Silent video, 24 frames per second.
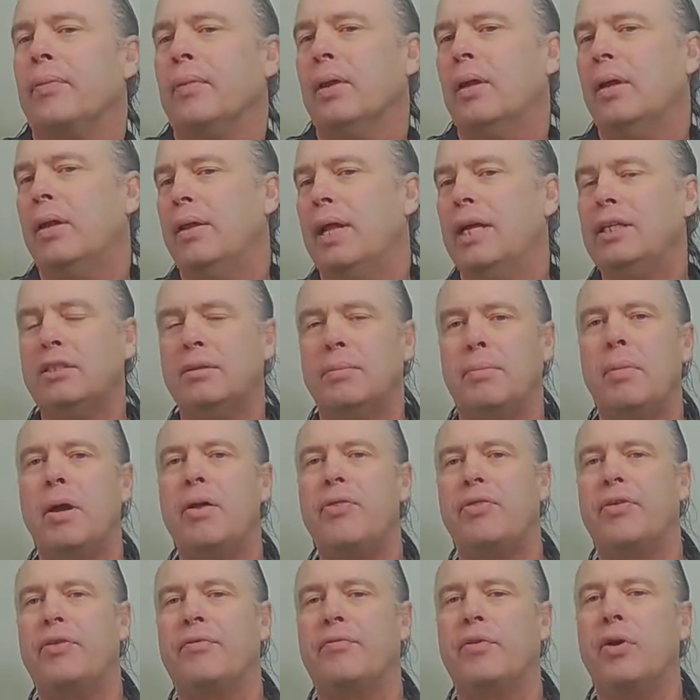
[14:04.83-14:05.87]
That's a month
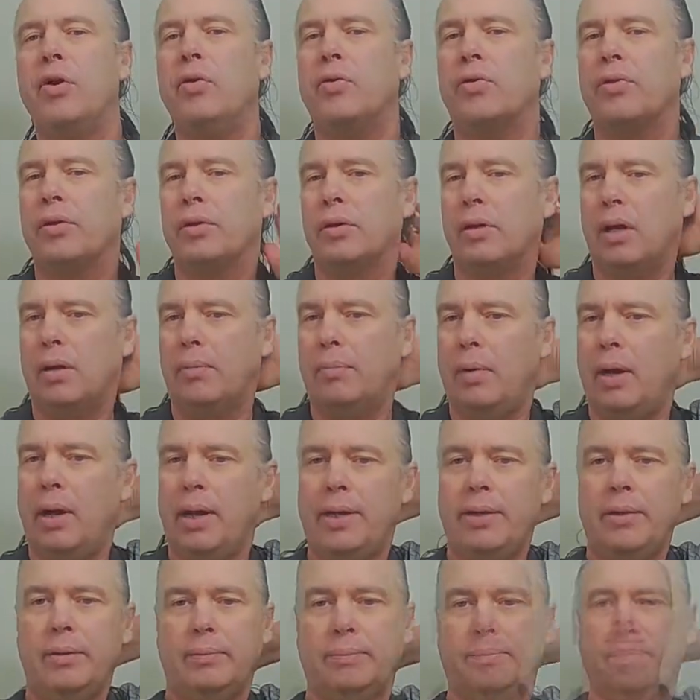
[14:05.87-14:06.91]
of growth on
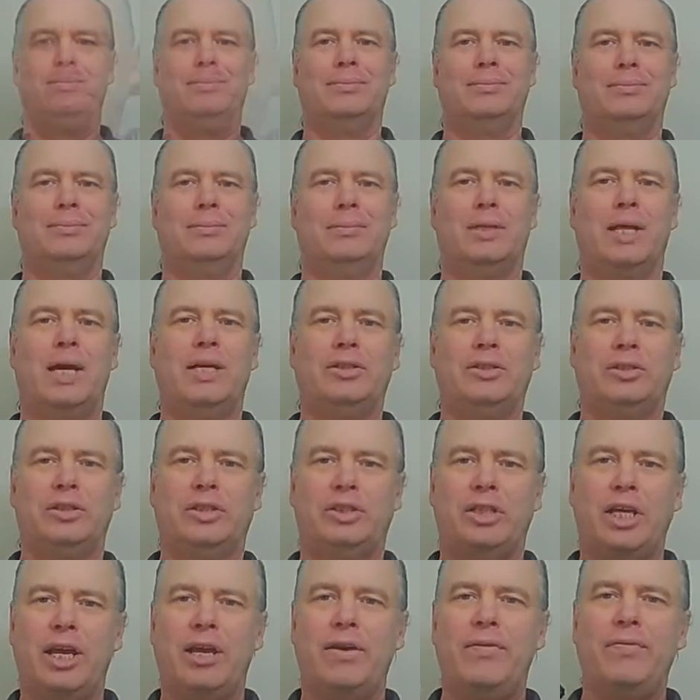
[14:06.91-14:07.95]
mine. That's the
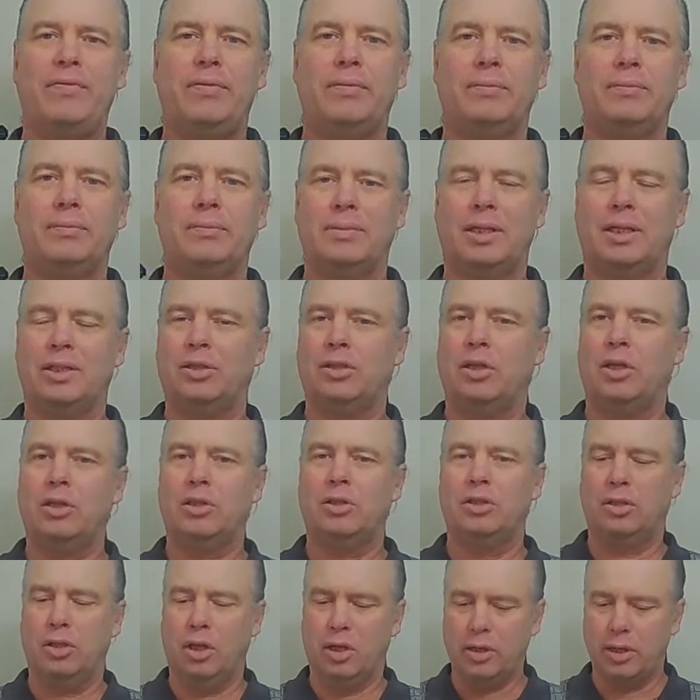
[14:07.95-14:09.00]
shave. It's
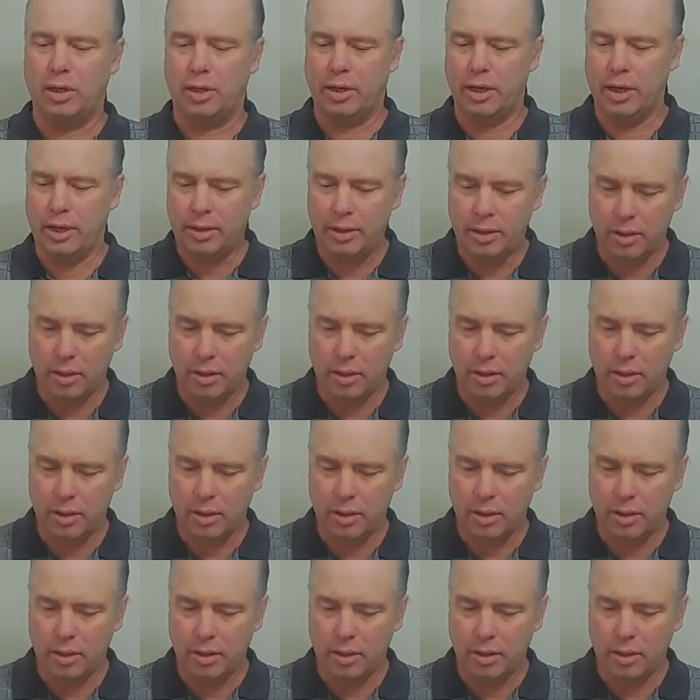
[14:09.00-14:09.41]
looking good.